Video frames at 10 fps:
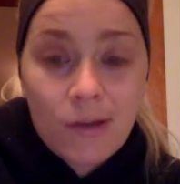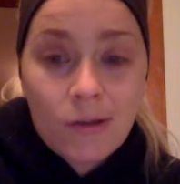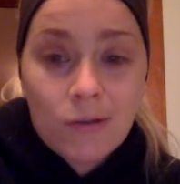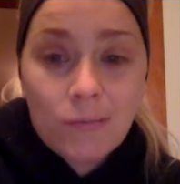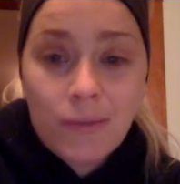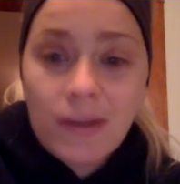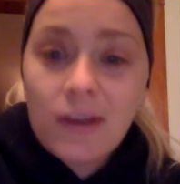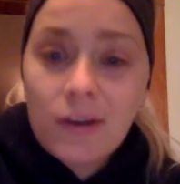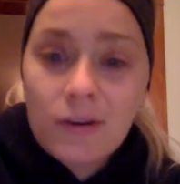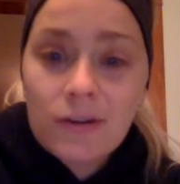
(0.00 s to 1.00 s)
So be
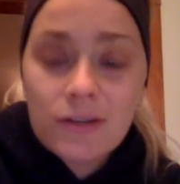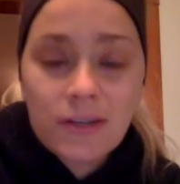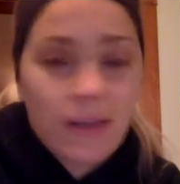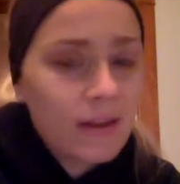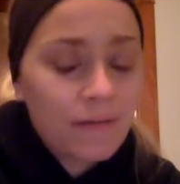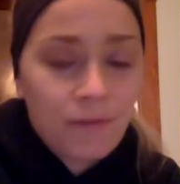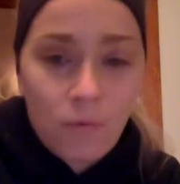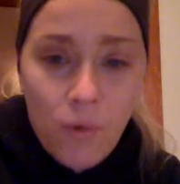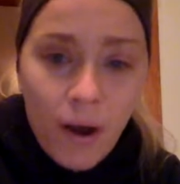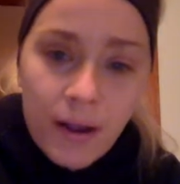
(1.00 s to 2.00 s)
encouraged today that if you're
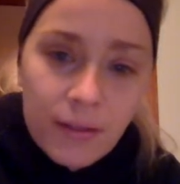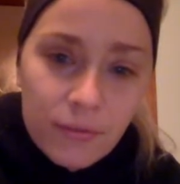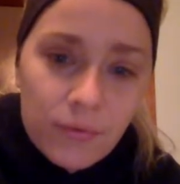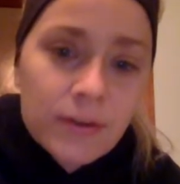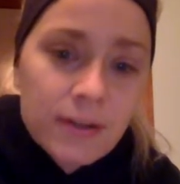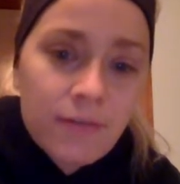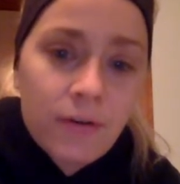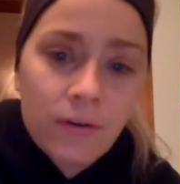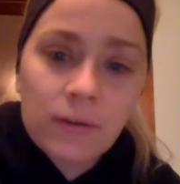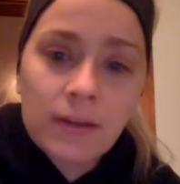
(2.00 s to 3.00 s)
walking through a
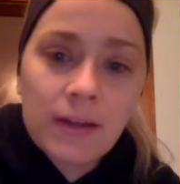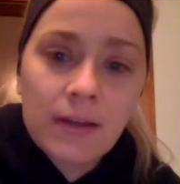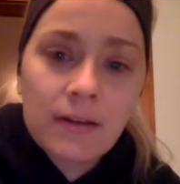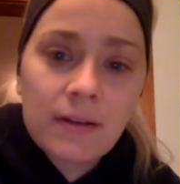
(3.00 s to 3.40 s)
difficulty,